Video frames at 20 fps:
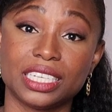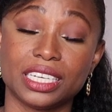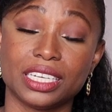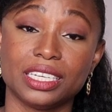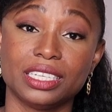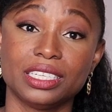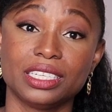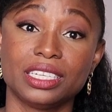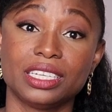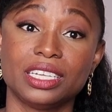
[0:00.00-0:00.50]

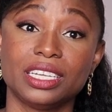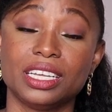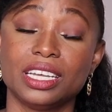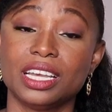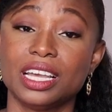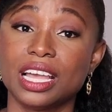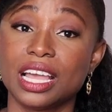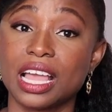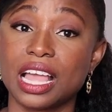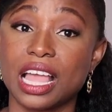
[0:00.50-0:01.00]
day
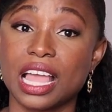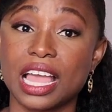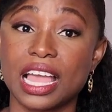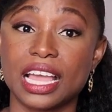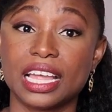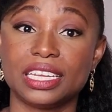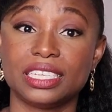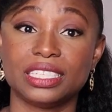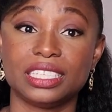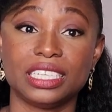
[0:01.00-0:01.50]

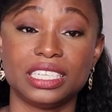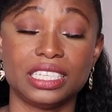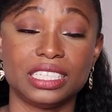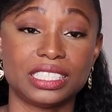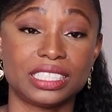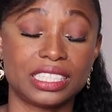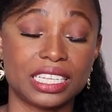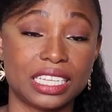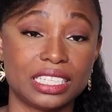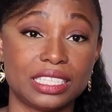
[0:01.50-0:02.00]
and he
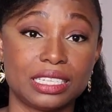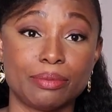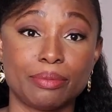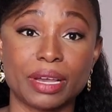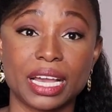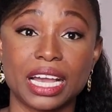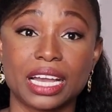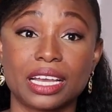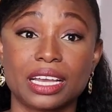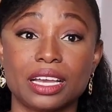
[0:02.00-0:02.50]
sent it
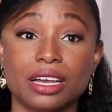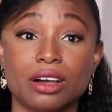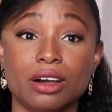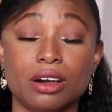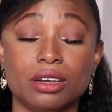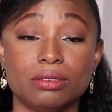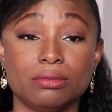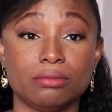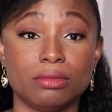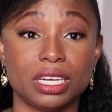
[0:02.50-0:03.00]
back
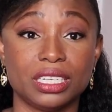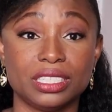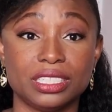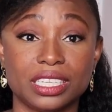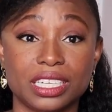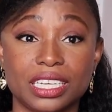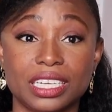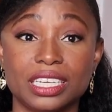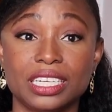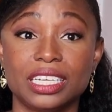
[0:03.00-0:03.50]
on
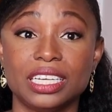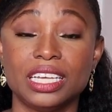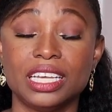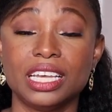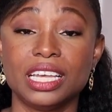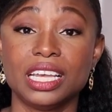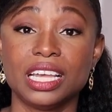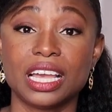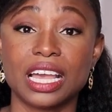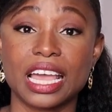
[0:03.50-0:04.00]
Monday.
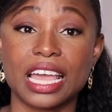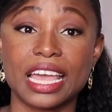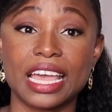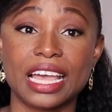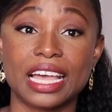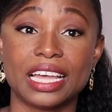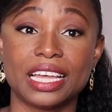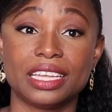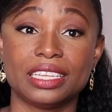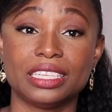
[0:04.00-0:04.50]

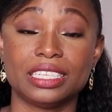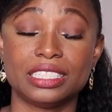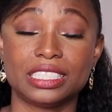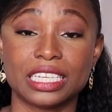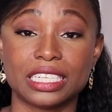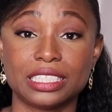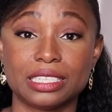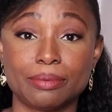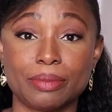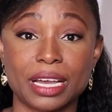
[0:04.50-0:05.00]
He
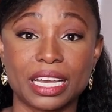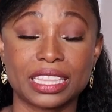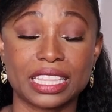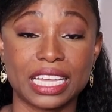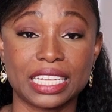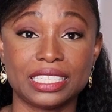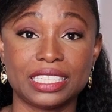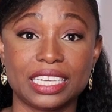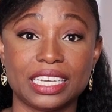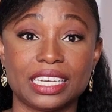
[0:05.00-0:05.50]
sent it back
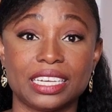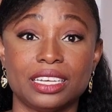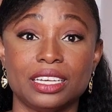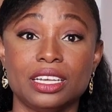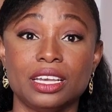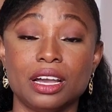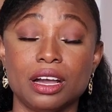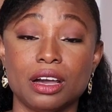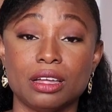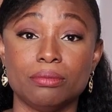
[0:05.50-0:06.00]
that day.
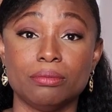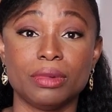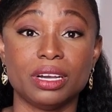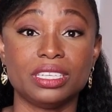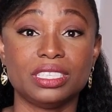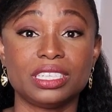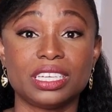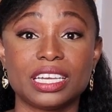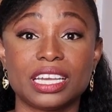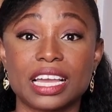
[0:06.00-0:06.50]
On
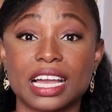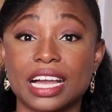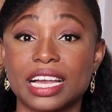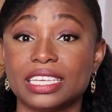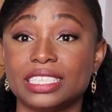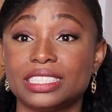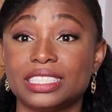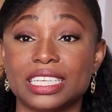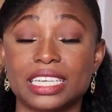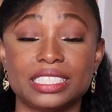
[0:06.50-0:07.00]
Monday,
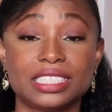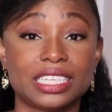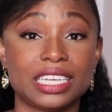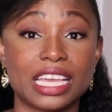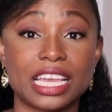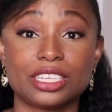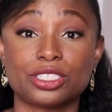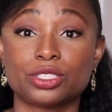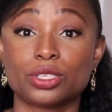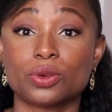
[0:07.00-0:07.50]
I sent an
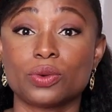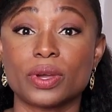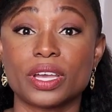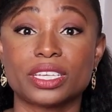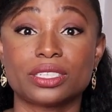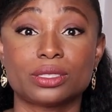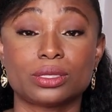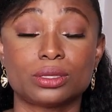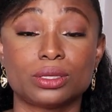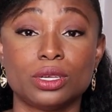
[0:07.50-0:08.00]

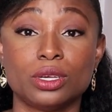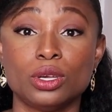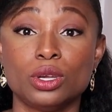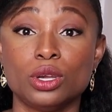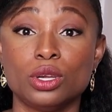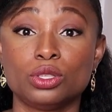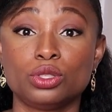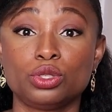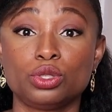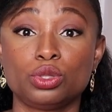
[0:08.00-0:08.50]
SOS
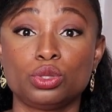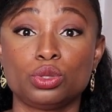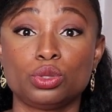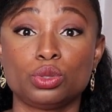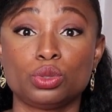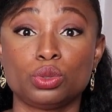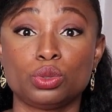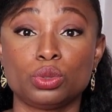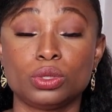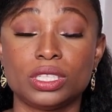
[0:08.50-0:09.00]

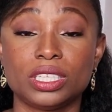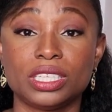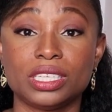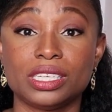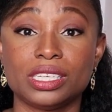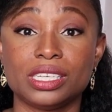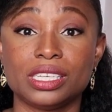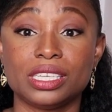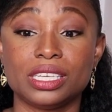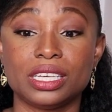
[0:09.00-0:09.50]
to
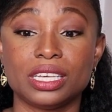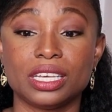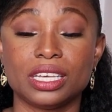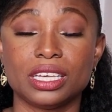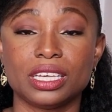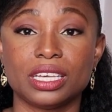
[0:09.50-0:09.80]
the